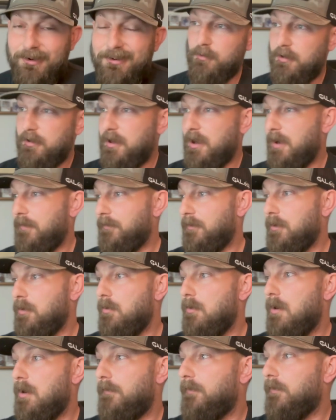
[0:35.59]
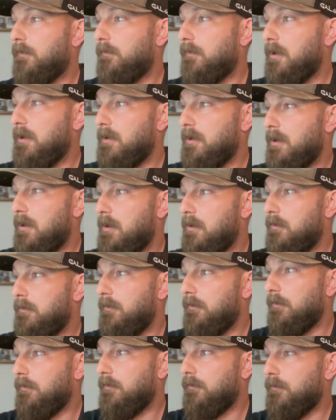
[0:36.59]
And really have to go off of right now
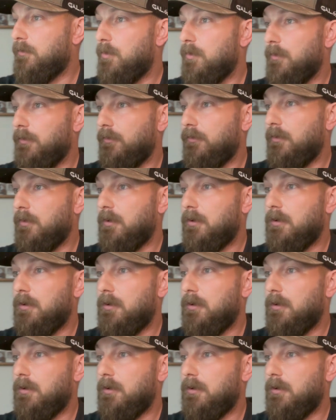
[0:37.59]
is, of course,